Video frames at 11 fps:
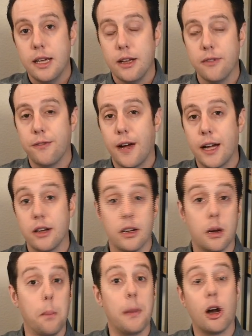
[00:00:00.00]
and find a
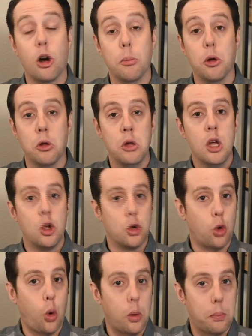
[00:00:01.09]
comparable
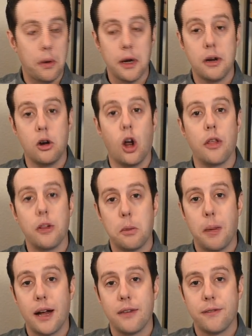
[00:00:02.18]
corporate or other
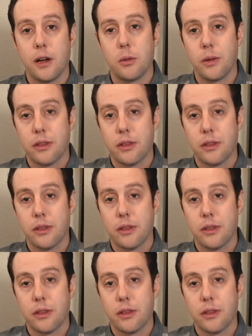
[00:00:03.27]
bond fund with